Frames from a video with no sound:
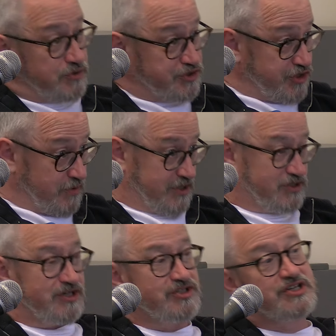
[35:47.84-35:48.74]
ghosts do
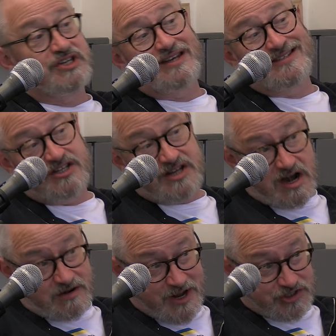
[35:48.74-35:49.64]
exist because they exist in
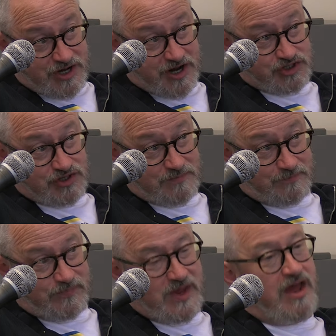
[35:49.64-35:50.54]
our imagination.
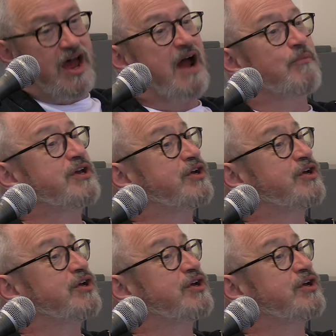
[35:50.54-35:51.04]
And